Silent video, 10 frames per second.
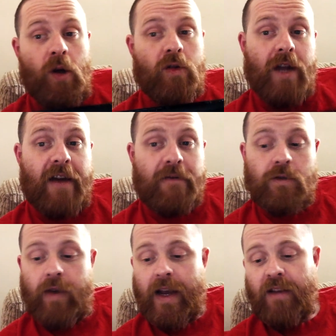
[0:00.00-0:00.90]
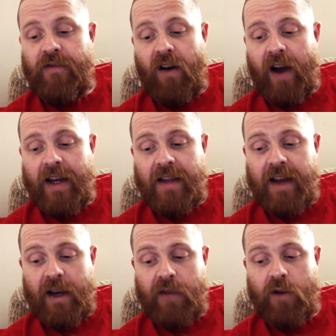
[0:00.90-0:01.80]
on the left is really fine, and
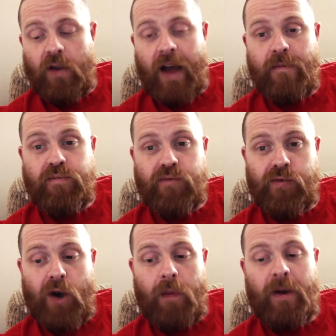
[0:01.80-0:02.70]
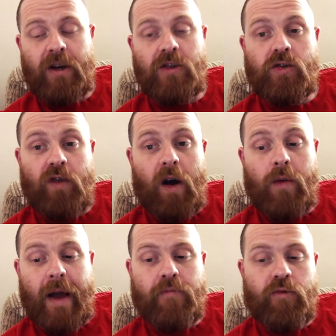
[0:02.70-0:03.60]
then I've got that proper control,
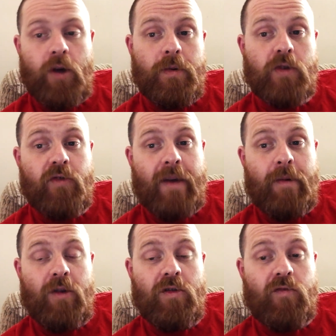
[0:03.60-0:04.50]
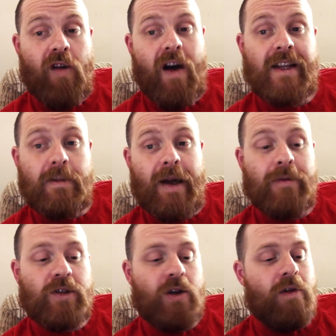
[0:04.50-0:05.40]
that proper grip on the right to be able
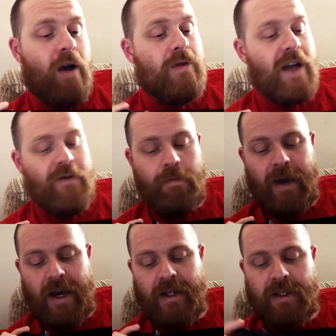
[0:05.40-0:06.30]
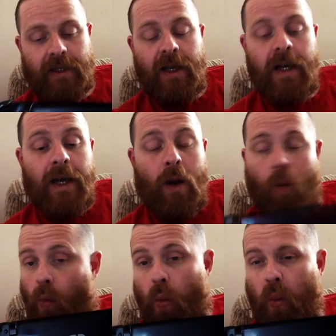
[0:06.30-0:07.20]
to do those other bits.
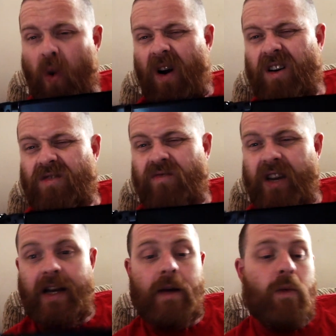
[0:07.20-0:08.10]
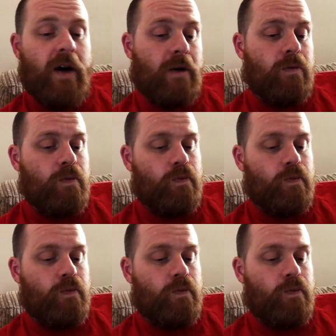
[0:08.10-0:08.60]
Works really well.